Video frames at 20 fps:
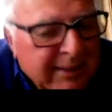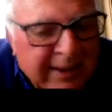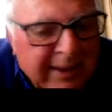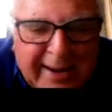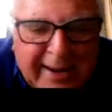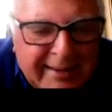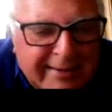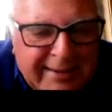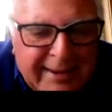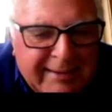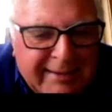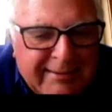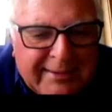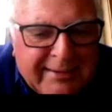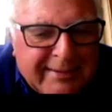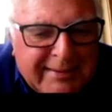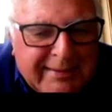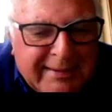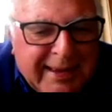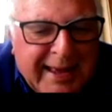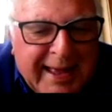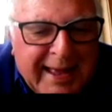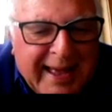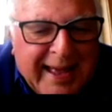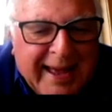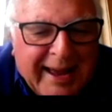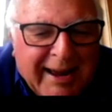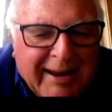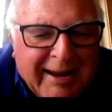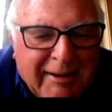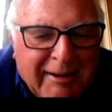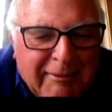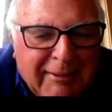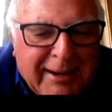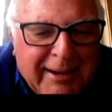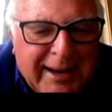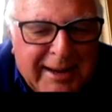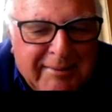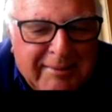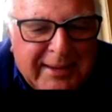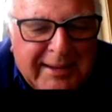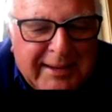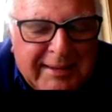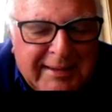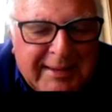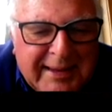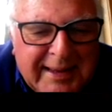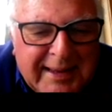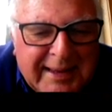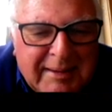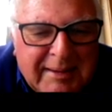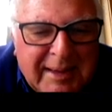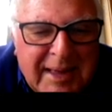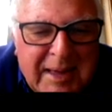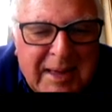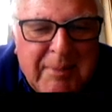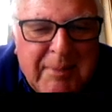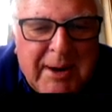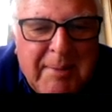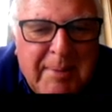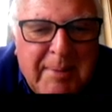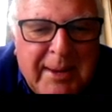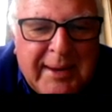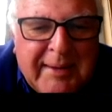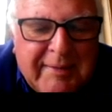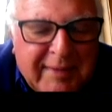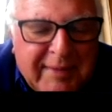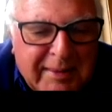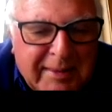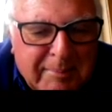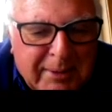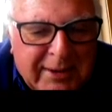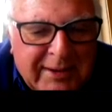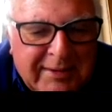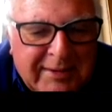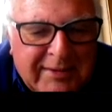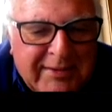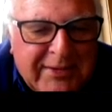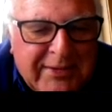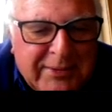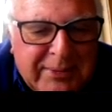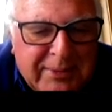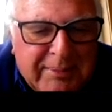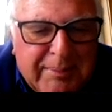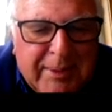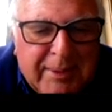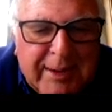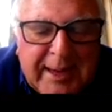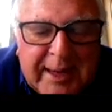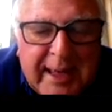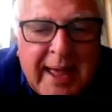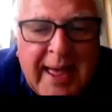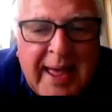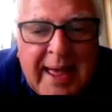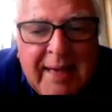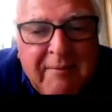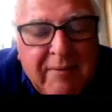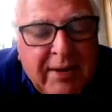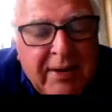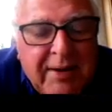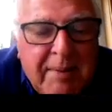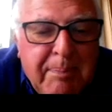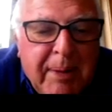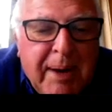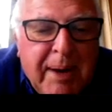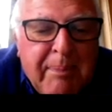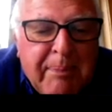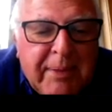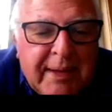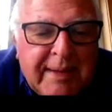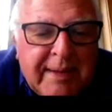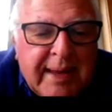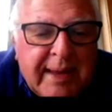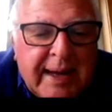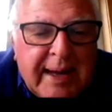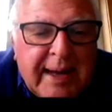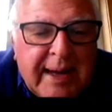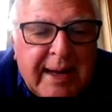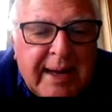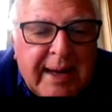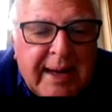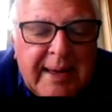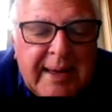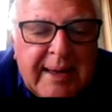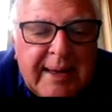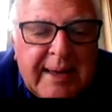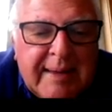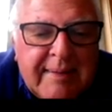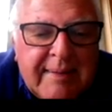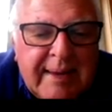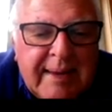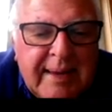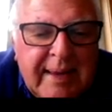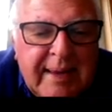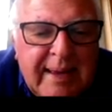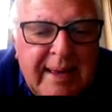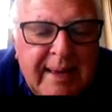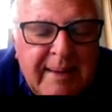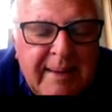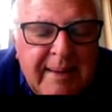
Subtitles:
we have a lot of teachers arrive in Barbados in the March school break. Very popular time, yes.